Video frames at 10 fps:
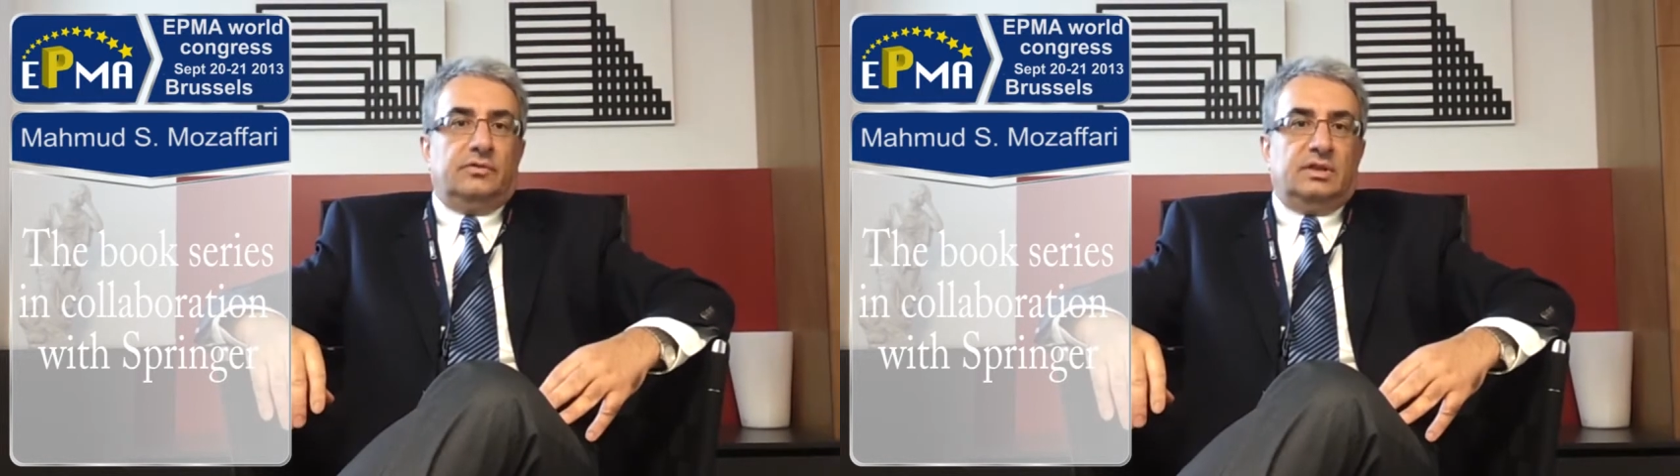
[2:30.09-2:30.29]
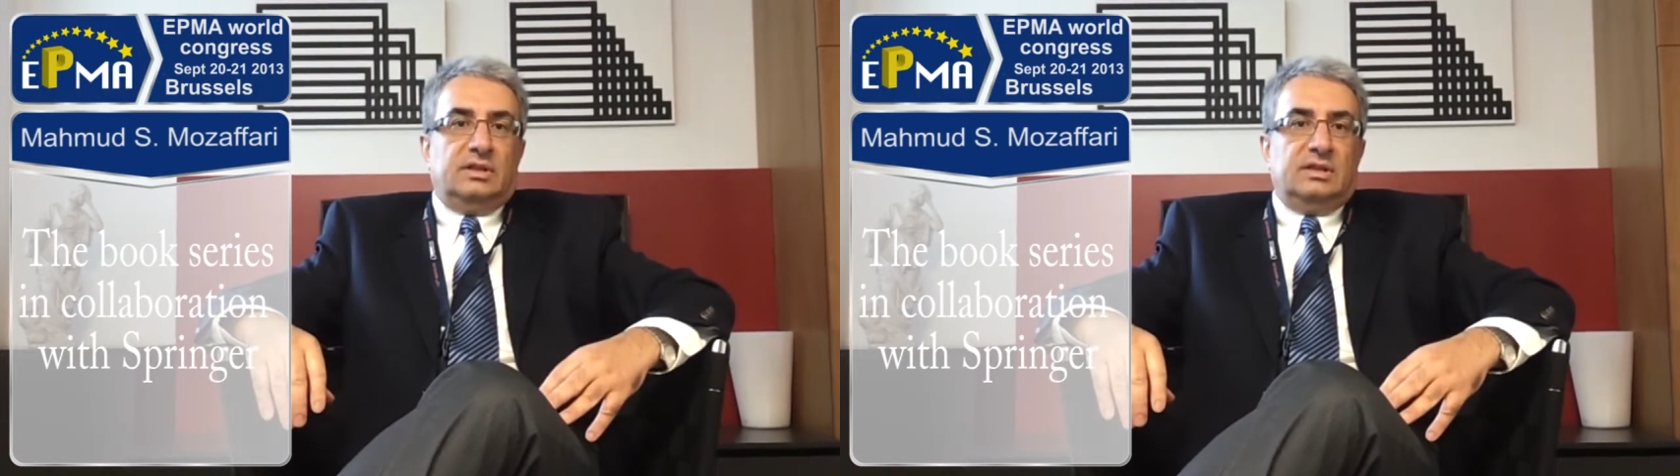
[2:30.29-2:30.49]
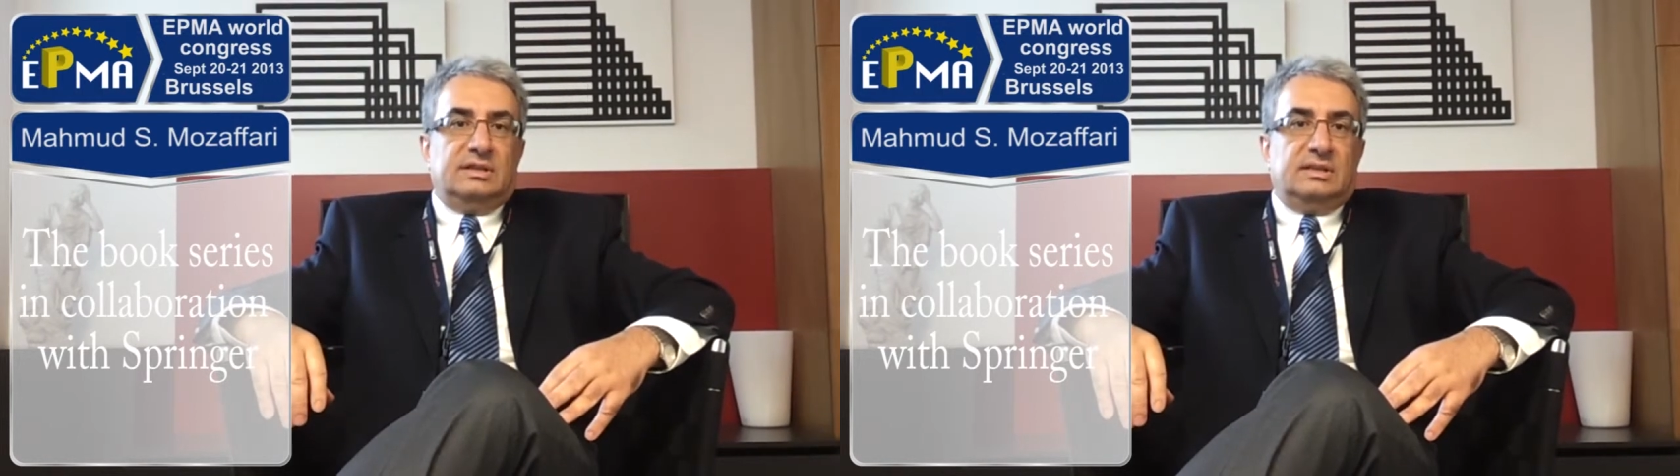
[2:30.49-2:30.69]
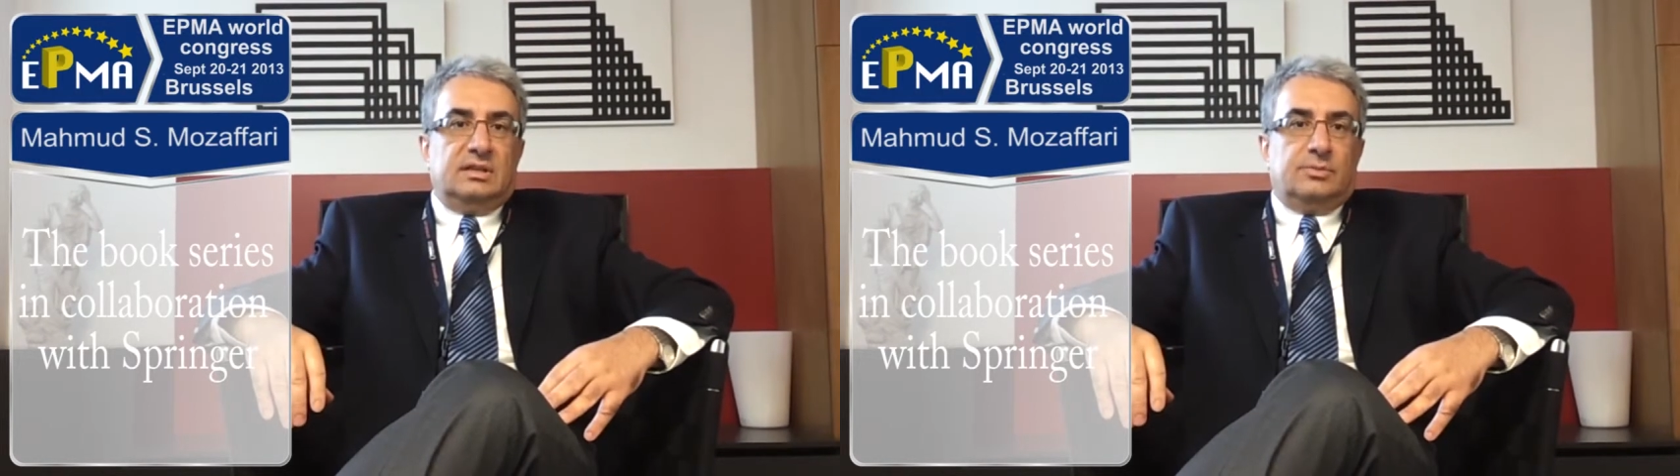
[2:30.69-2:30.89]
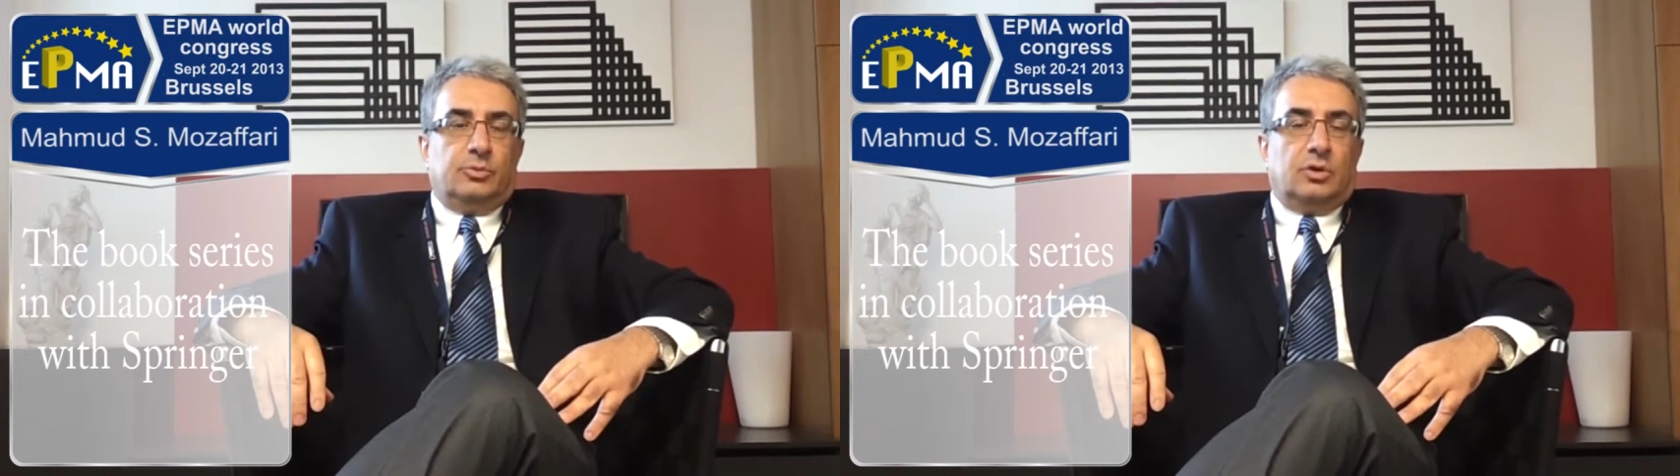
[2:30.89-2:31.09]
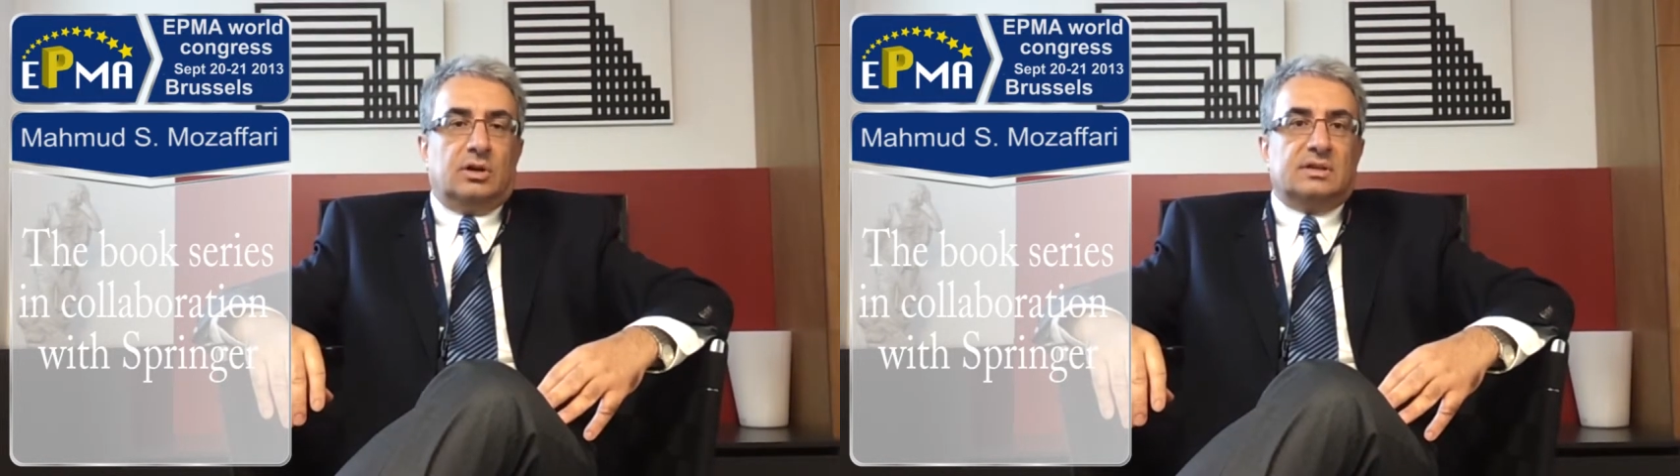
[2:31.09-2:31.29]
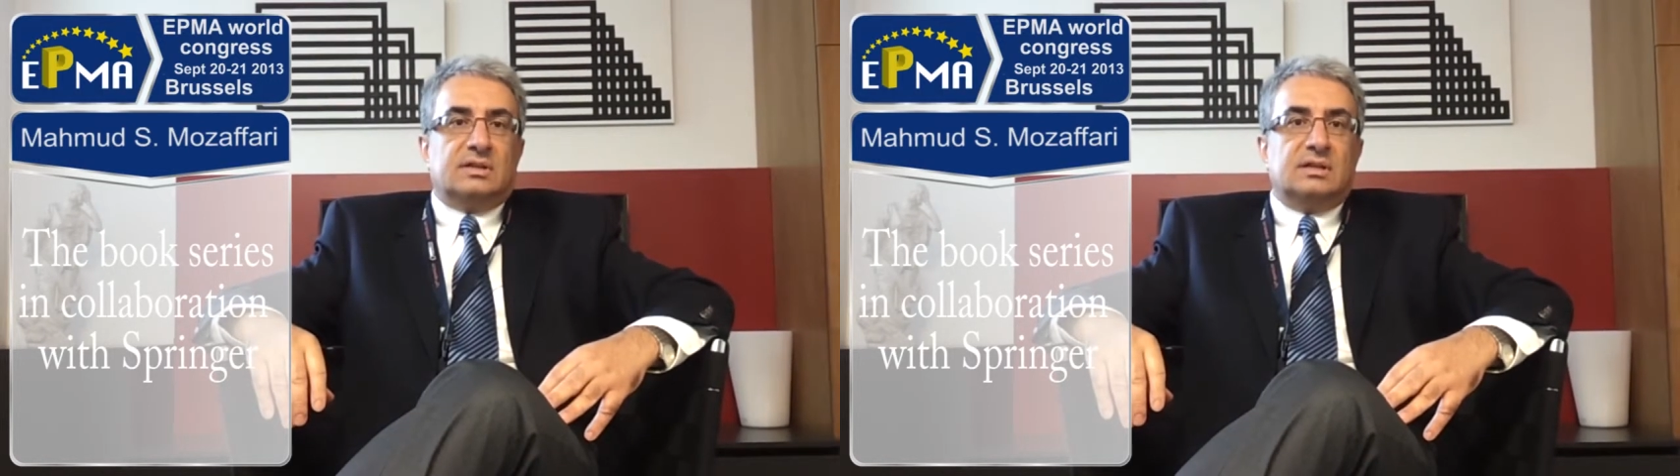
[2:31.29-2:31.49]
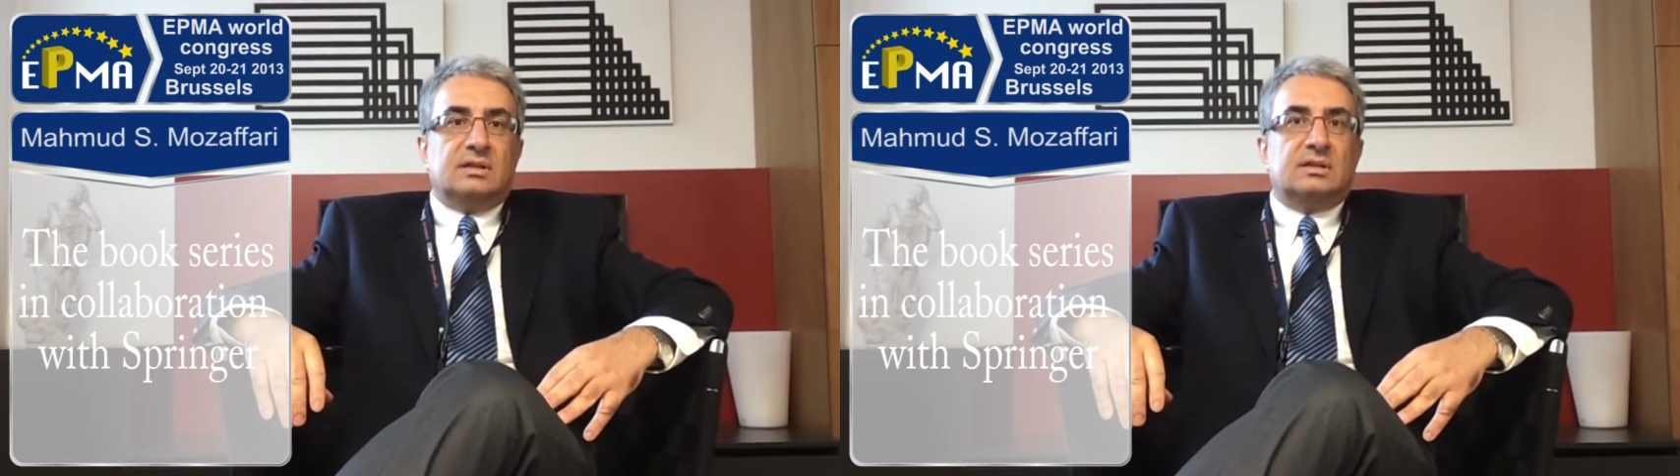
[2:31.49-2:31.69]
the disease
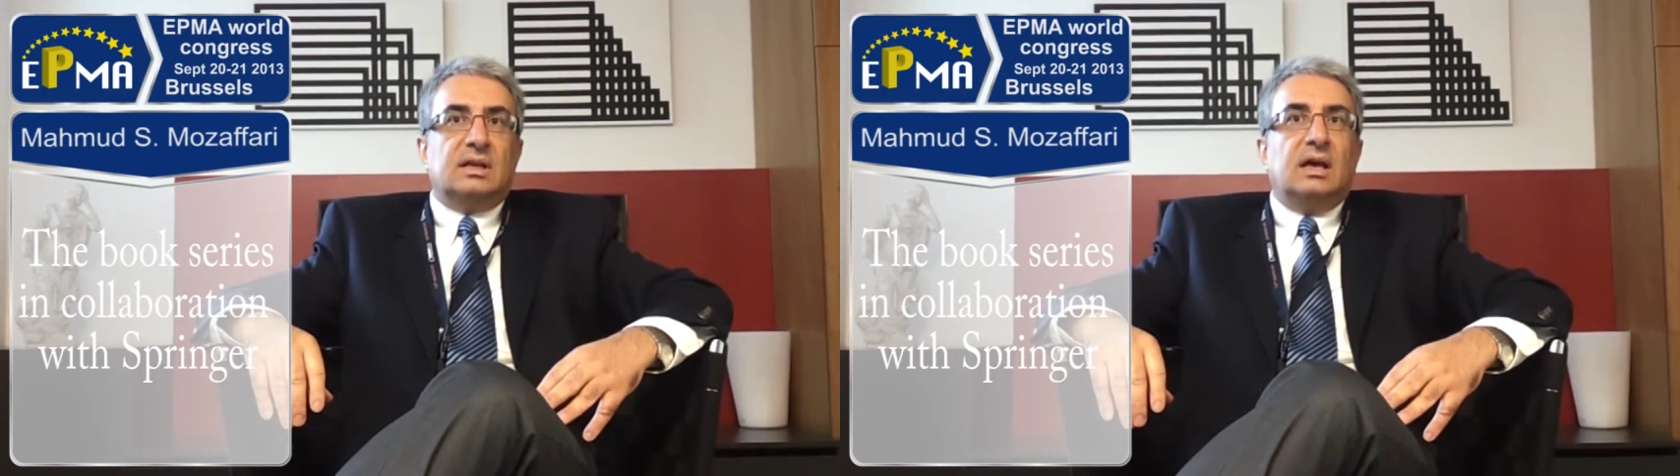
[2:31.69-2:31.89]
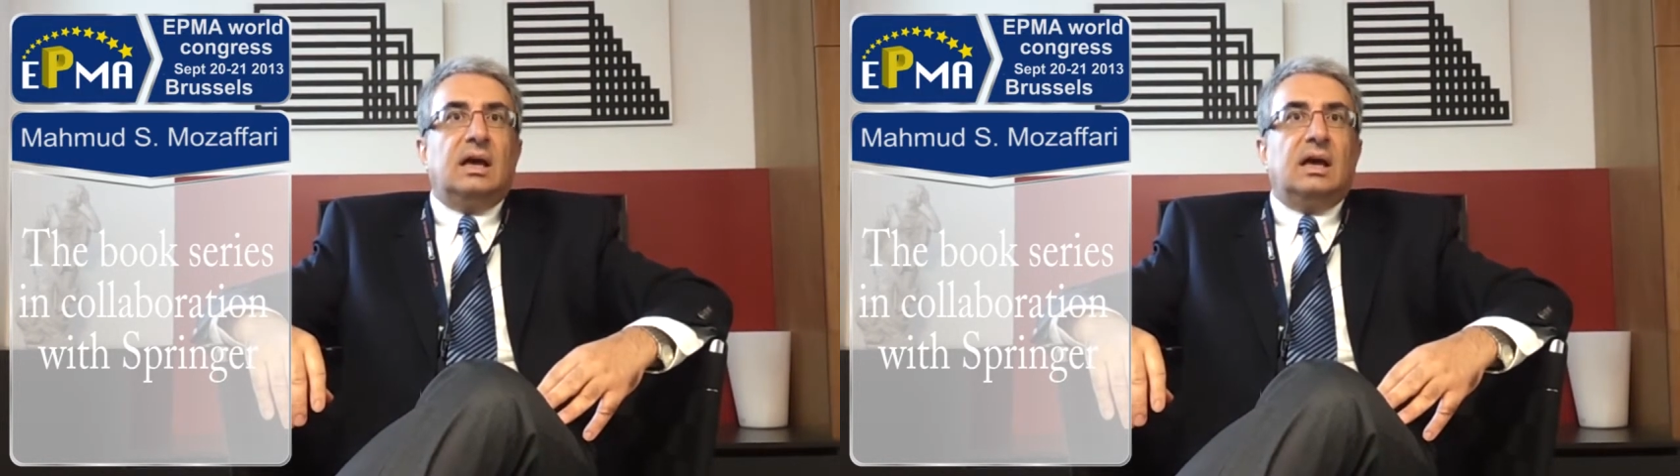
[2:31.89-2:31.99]
process,